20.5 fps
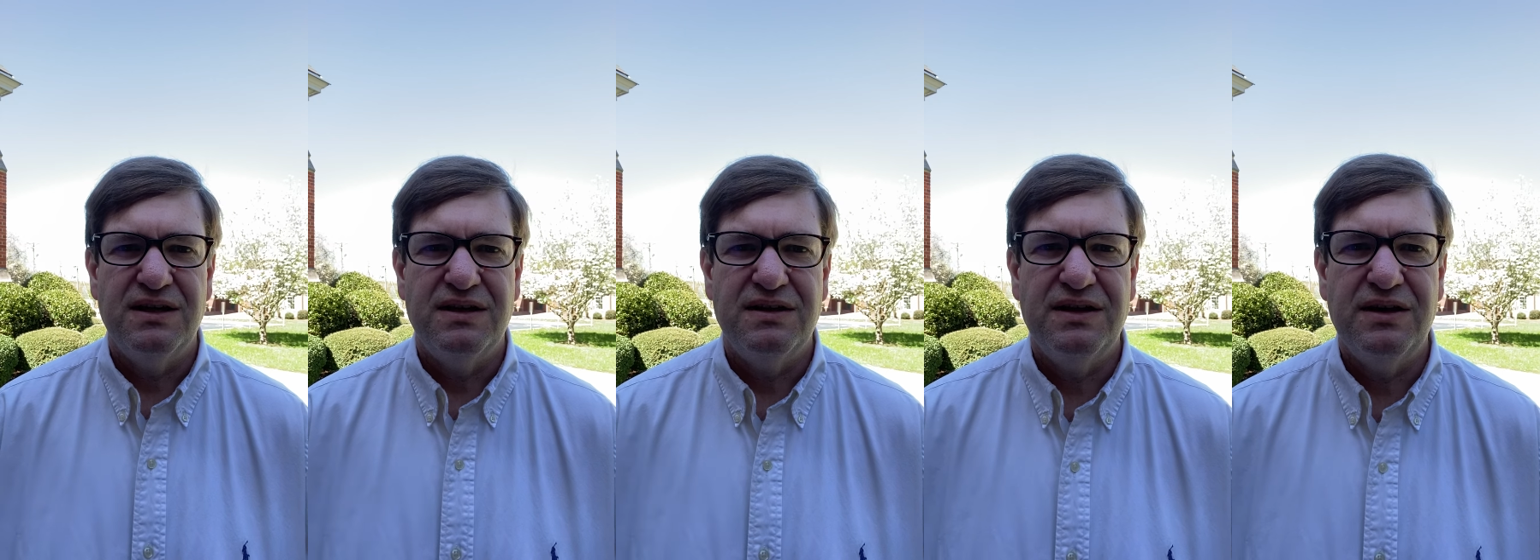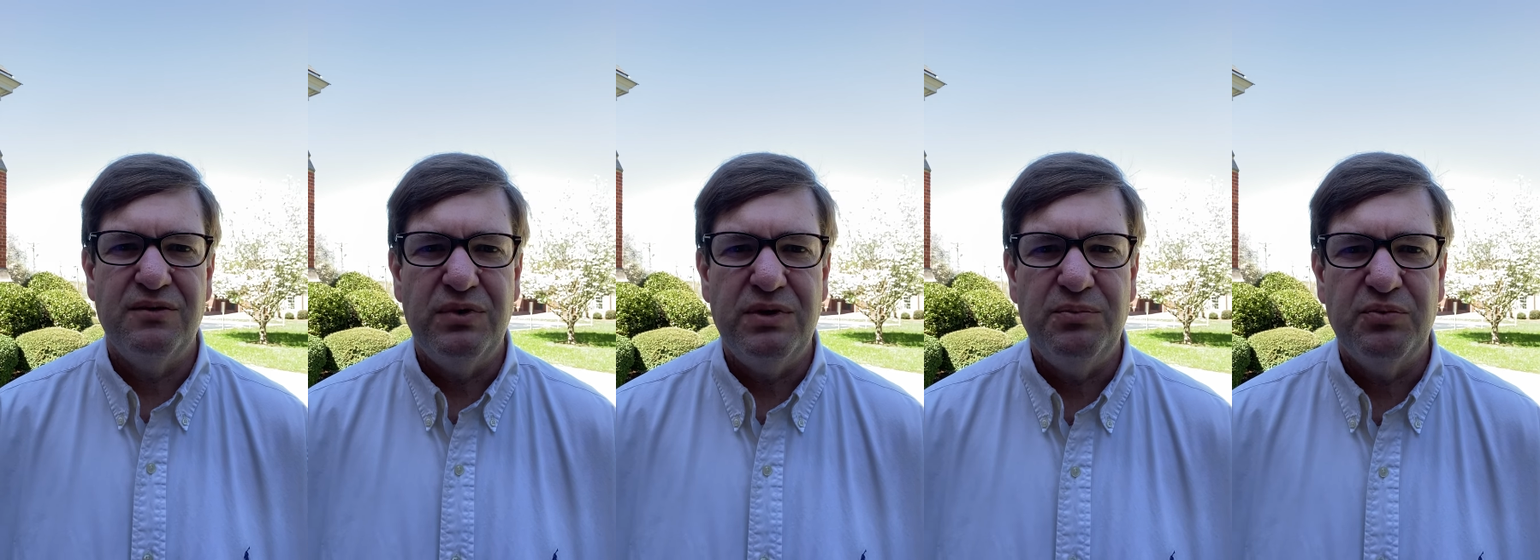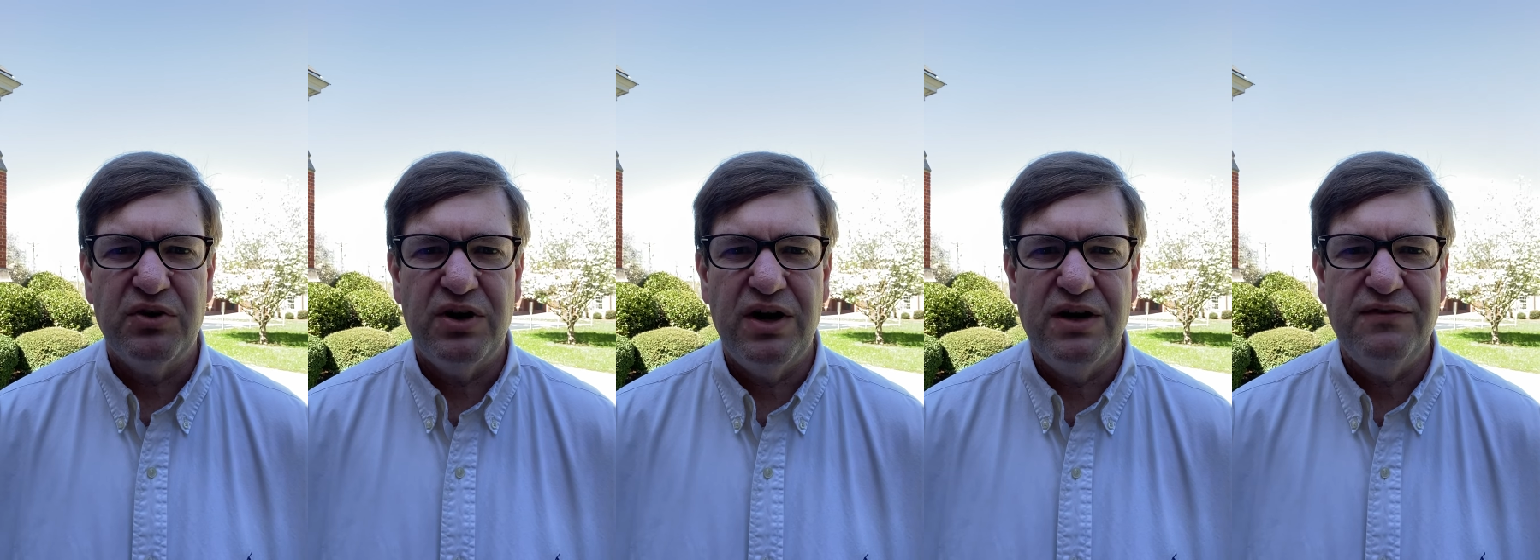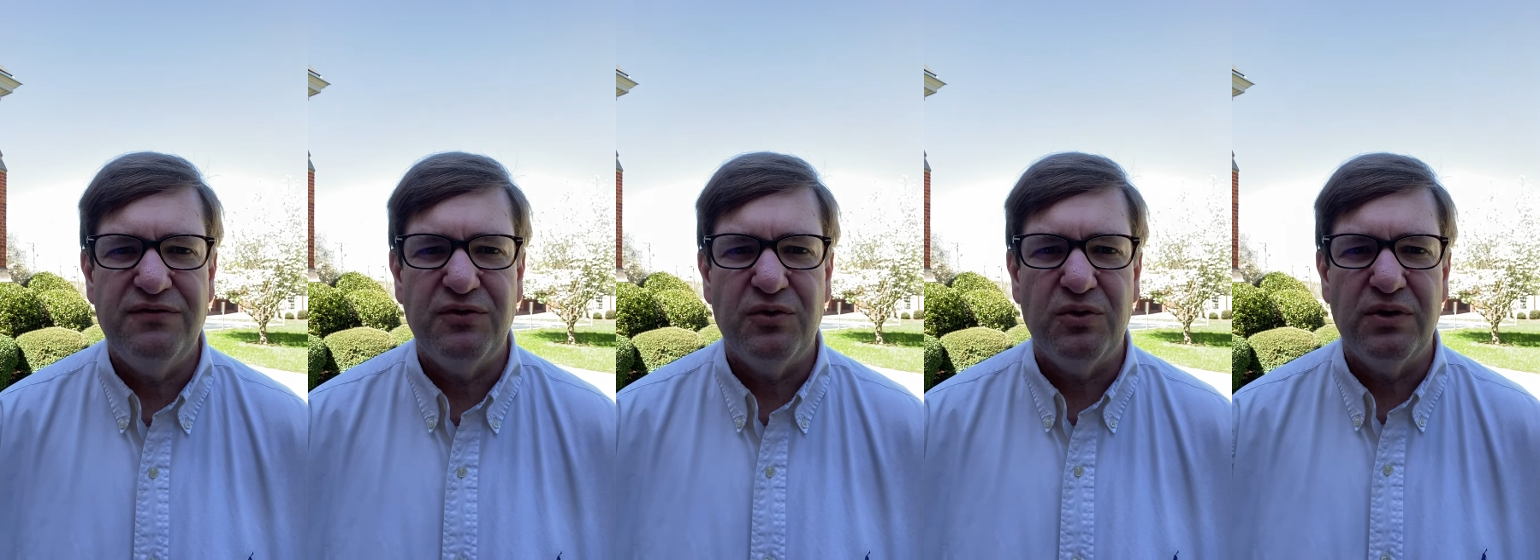that we pray
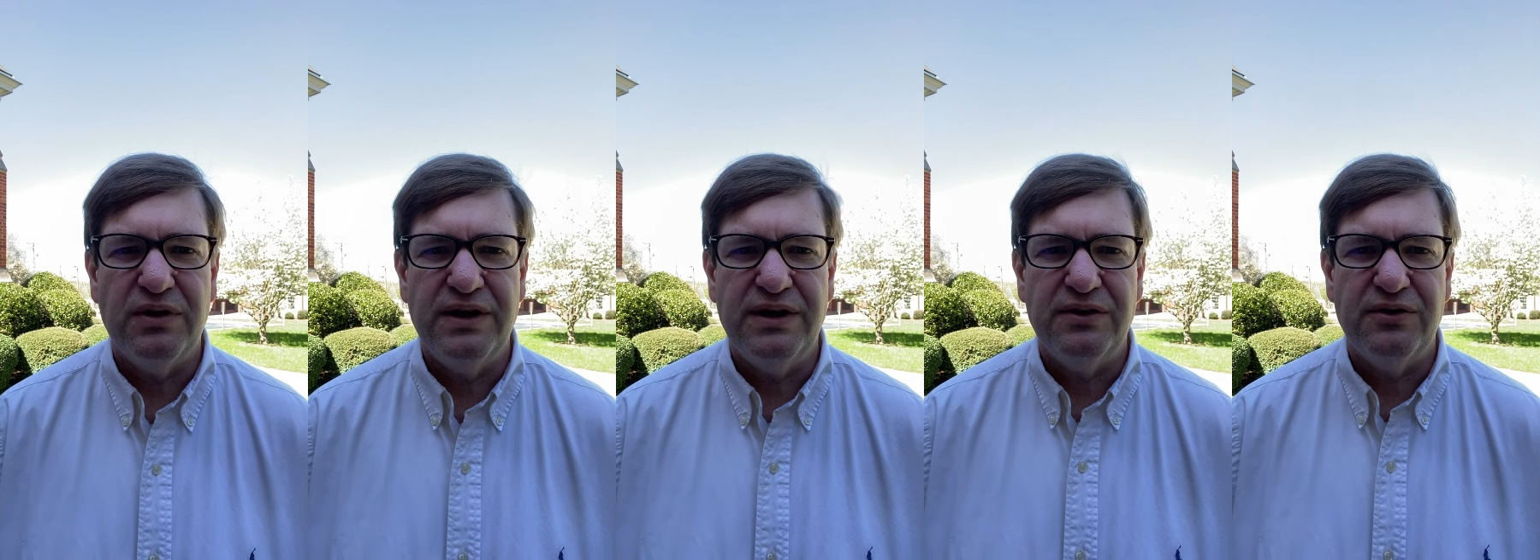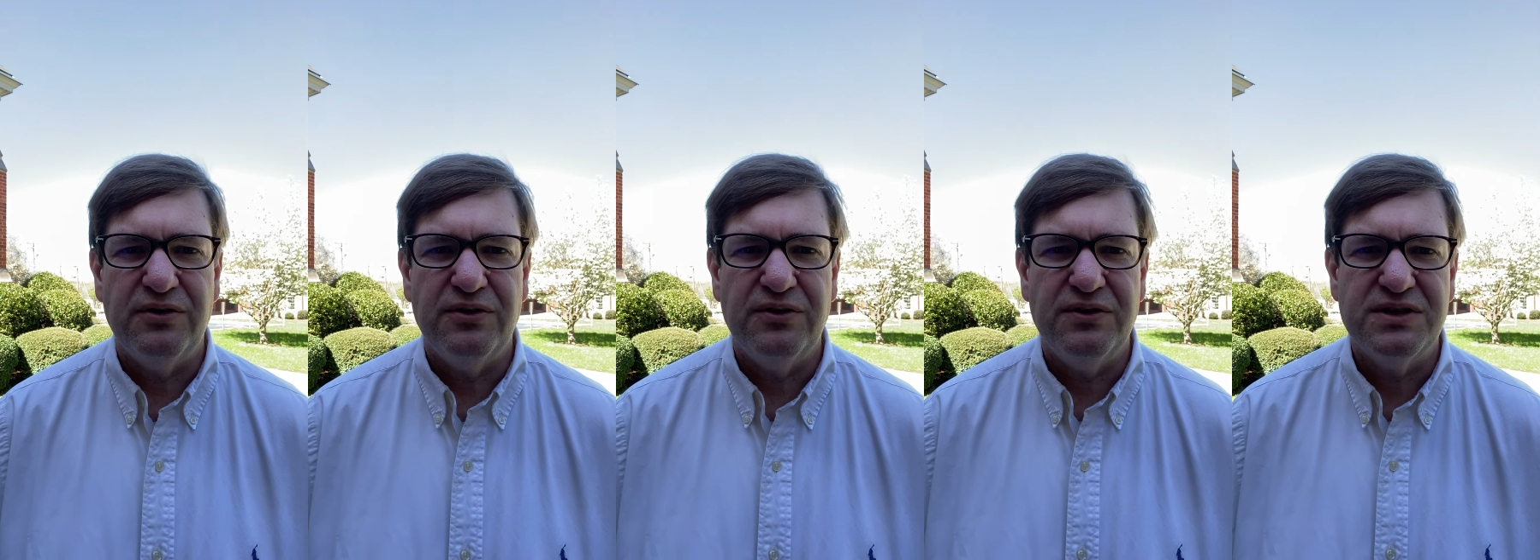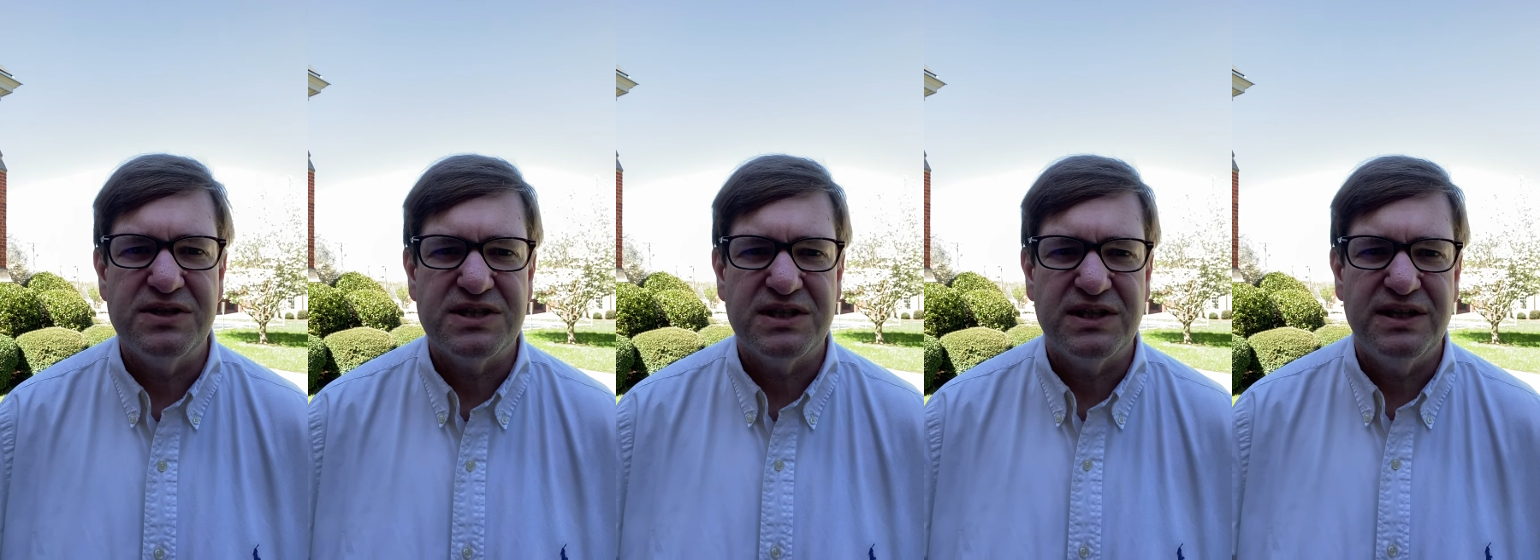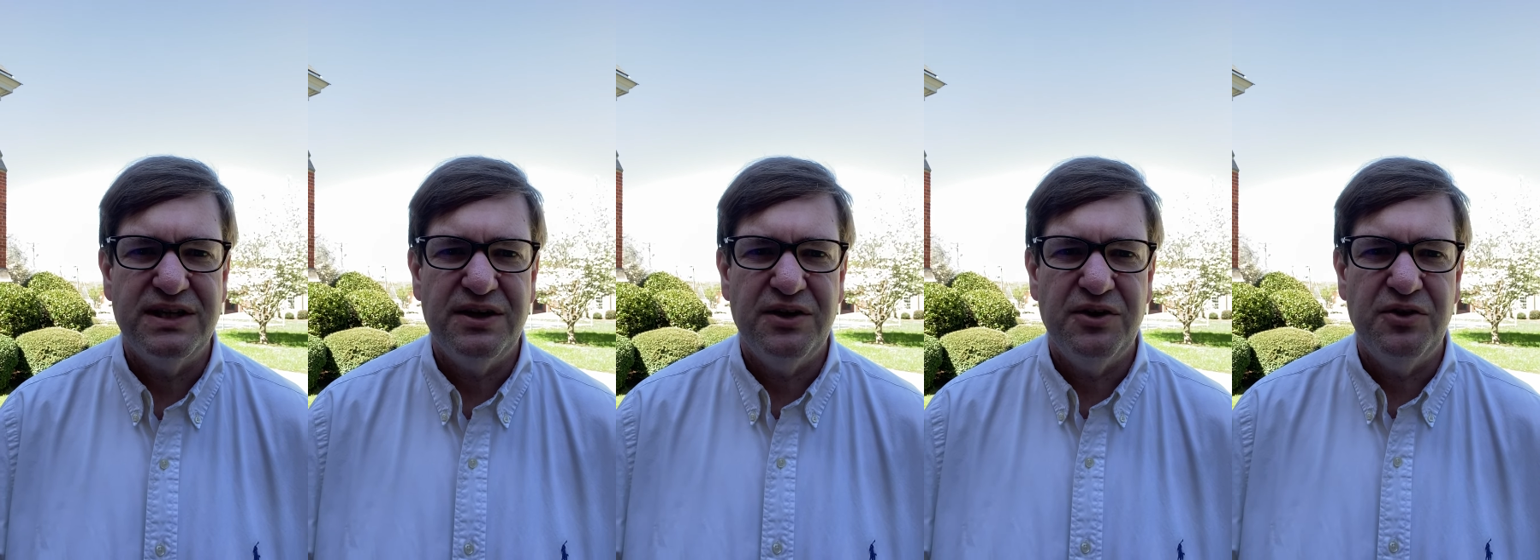for and
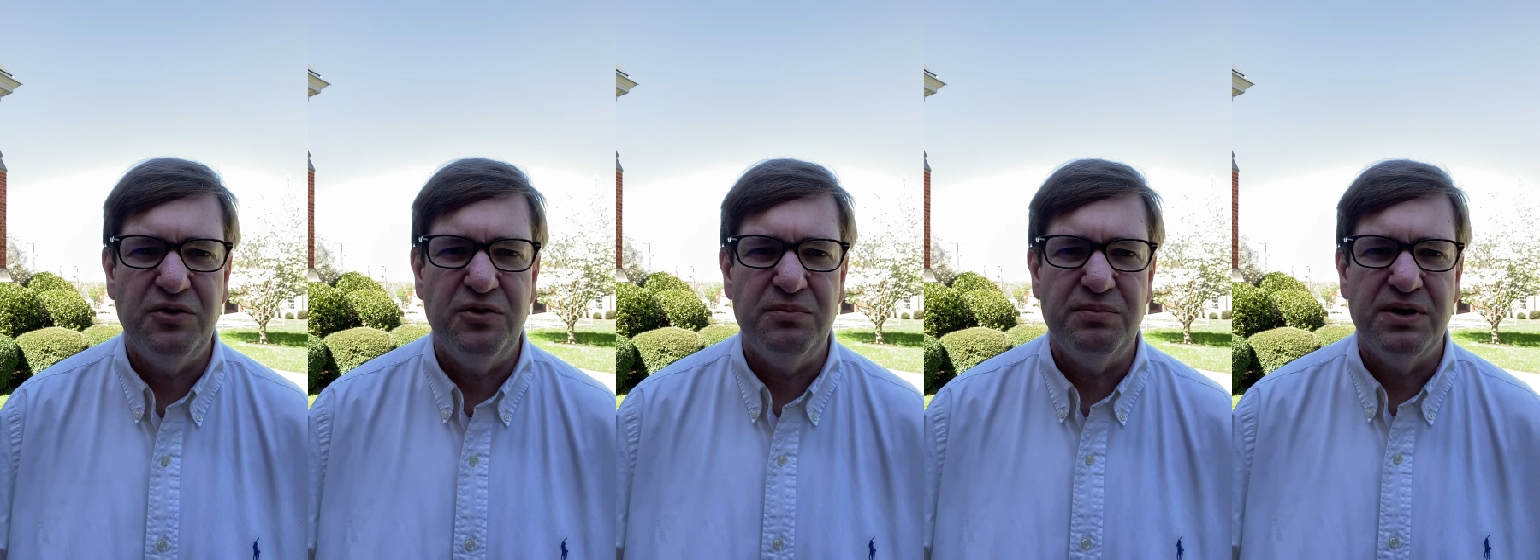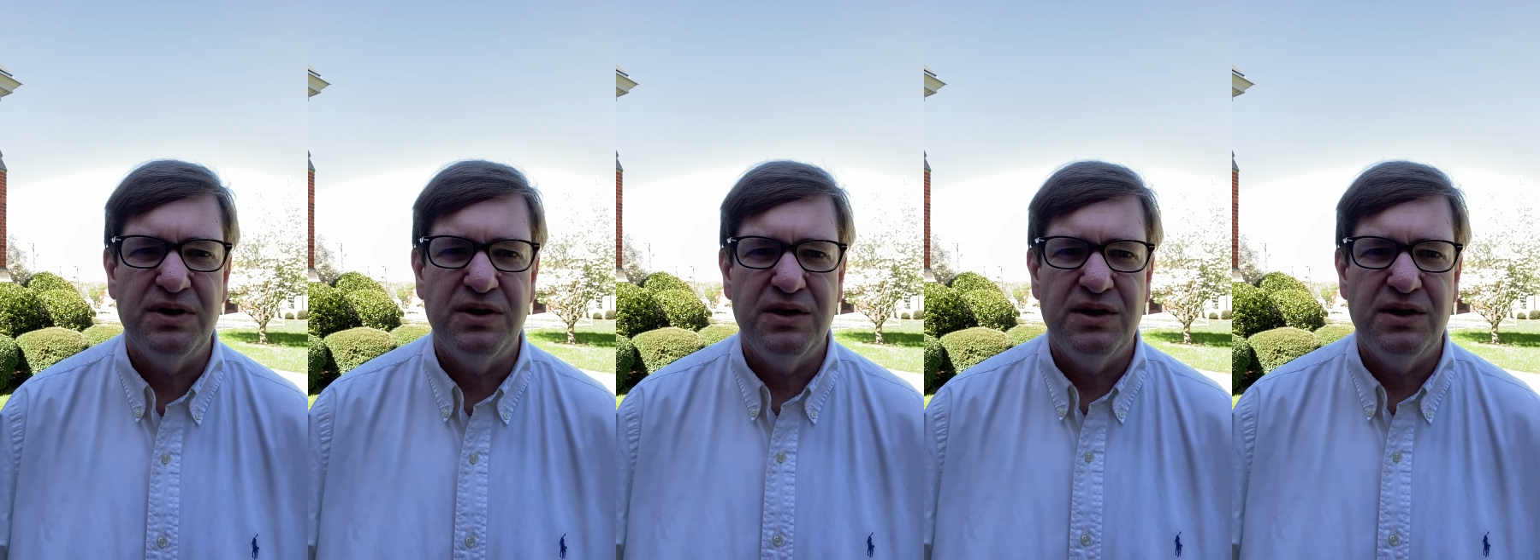earnestly hope